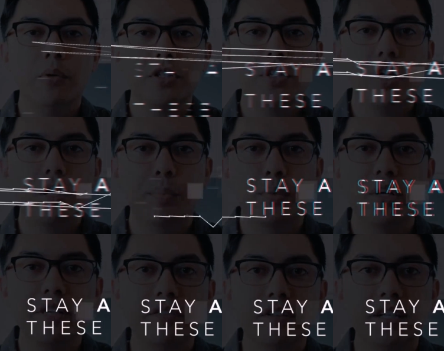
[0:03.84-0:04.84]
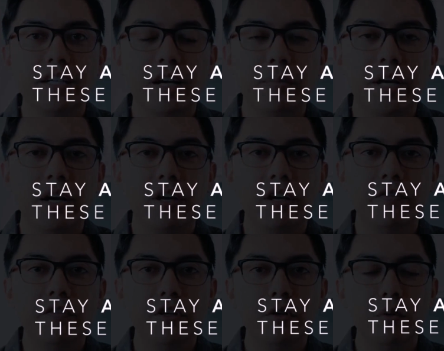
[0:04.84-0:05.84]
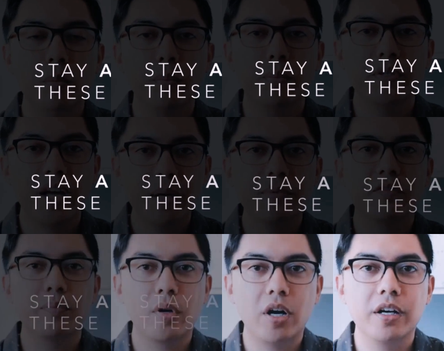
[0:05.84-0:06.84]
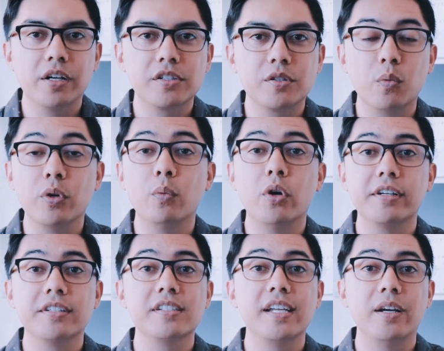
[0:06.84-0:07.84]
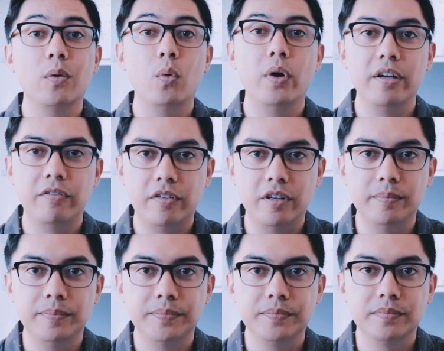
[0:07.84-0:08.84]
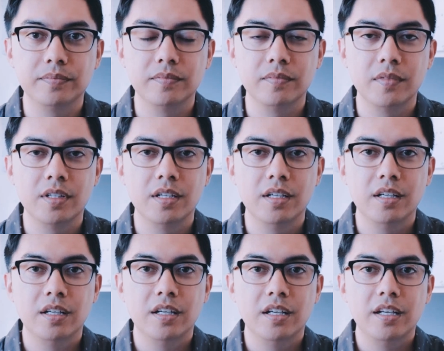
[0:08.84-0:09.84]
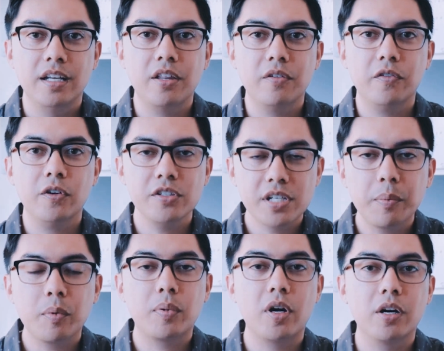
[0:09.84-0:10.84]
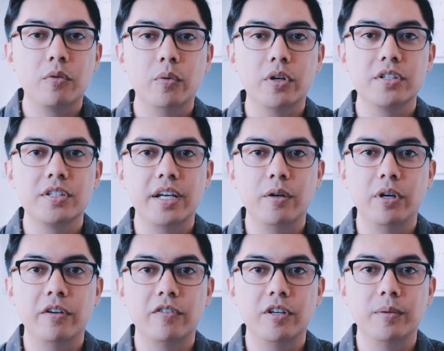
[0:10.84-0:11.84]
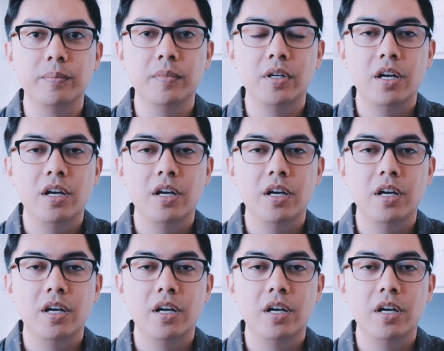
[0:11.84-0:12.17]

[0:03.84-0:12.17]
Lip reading: I want to talk briefly about a few types of products we want to stay away from. Now, the first type of product we want to stay away from